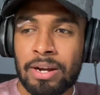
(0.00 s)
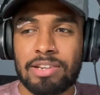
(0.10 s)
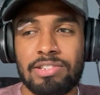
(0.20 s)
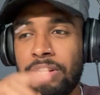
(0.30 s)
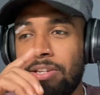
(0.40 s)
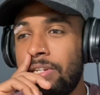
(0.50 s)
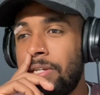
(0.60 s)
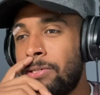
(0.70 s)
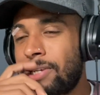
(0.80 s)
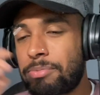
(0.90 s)
That's
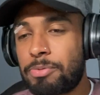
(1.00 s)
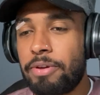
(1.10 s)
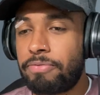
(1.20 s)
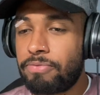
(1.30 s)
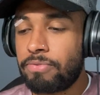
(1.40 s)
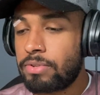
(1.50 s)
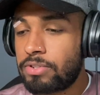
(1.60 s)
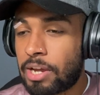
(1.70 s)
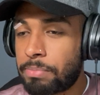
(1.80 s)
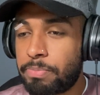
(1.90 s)
easy. Sam Smith.
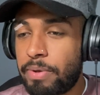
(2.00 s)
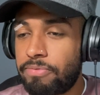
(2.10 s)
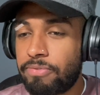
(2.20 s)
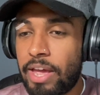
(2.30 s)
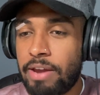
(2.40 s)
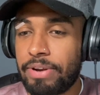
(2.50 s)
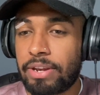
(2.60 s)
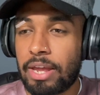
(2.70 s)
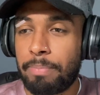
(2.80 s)
Sam Smith every day.